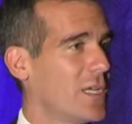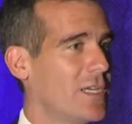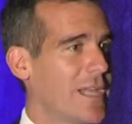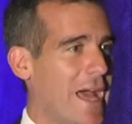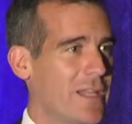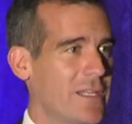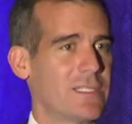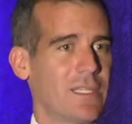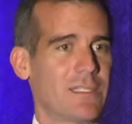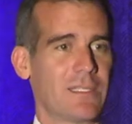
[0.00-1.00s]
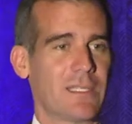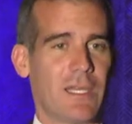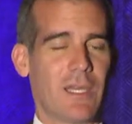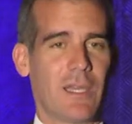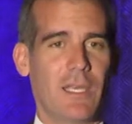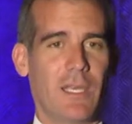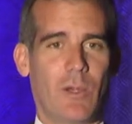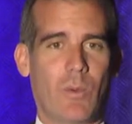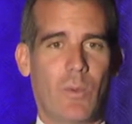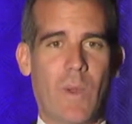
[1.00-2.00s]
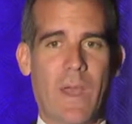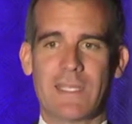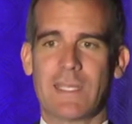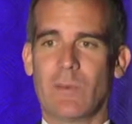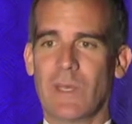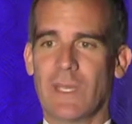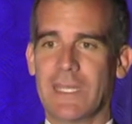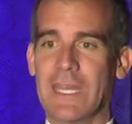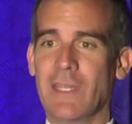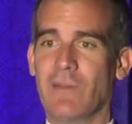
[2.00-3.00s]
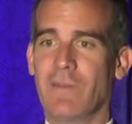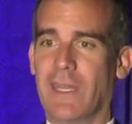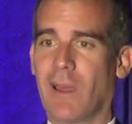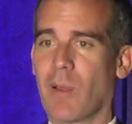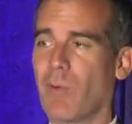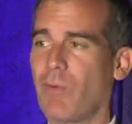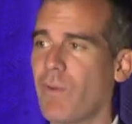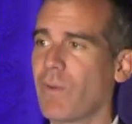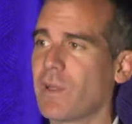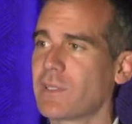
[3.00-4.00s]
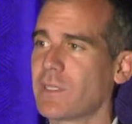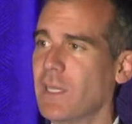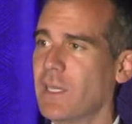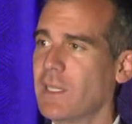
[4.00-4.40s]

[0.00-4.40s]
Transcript: the analysis, the ways that we can innovate are before us